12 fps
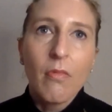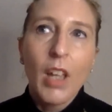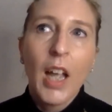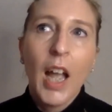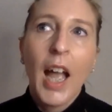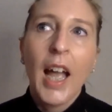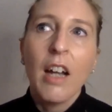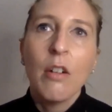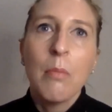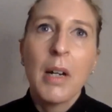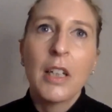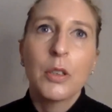how
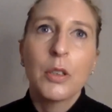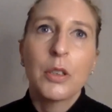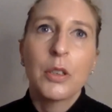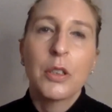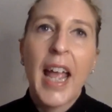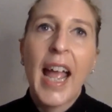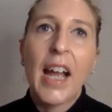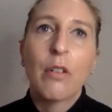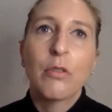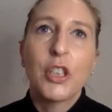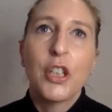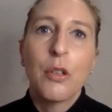much
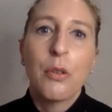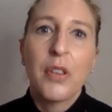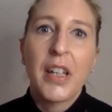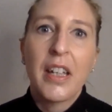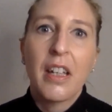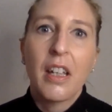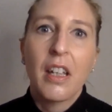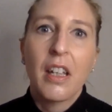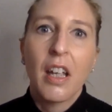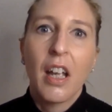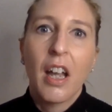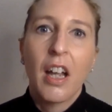now do you think
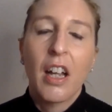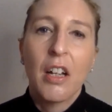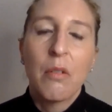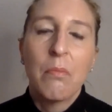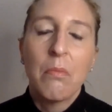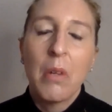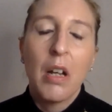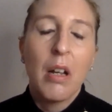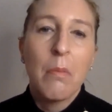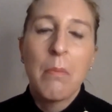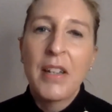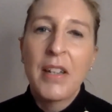
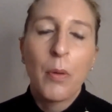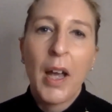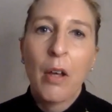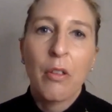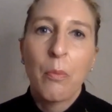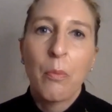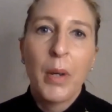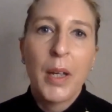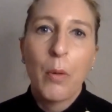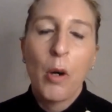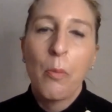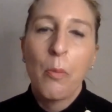mental health and
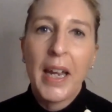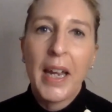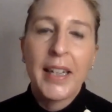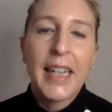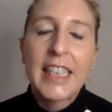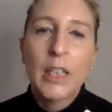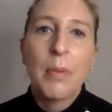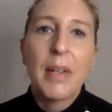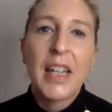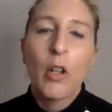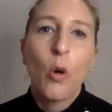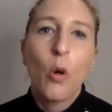well-being needs to
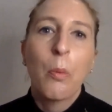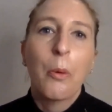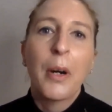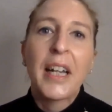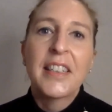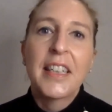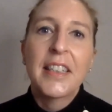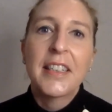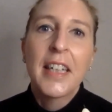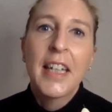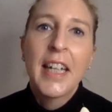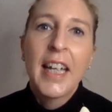be incorporated
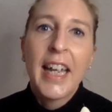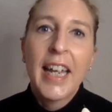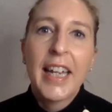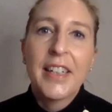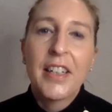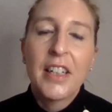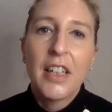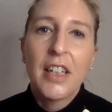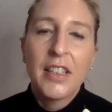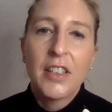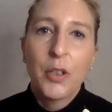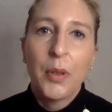
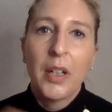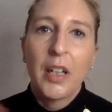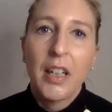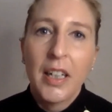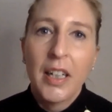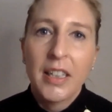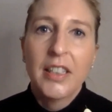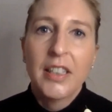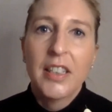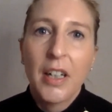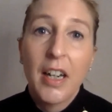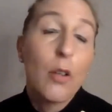into
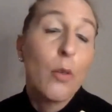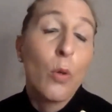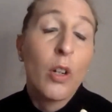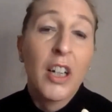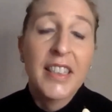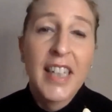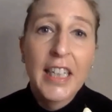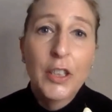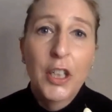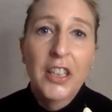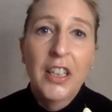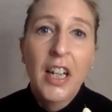an
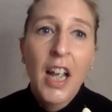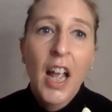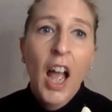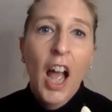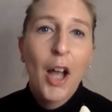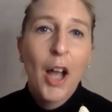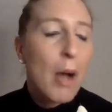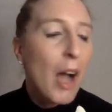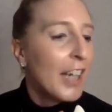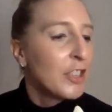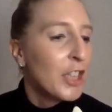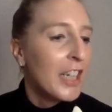organization?
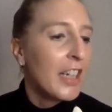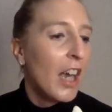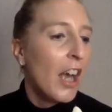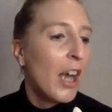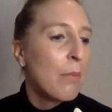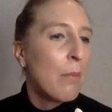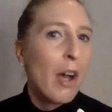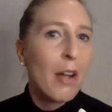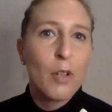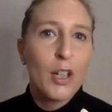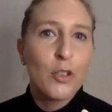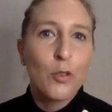I actually
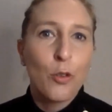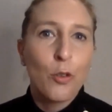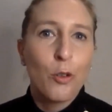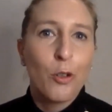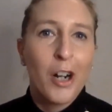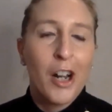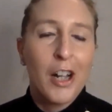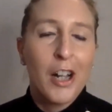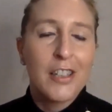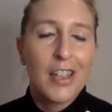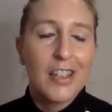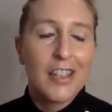I saw
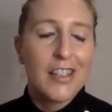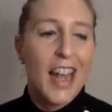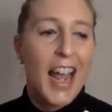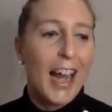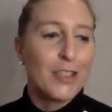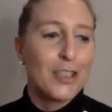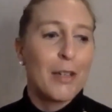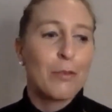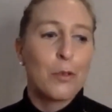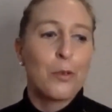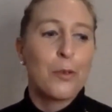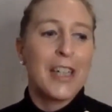a stat actually,
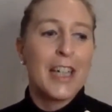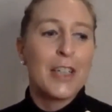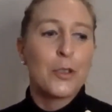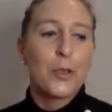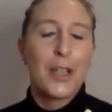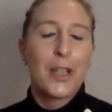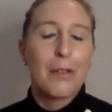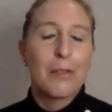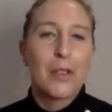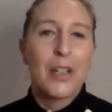which was really interesting. It was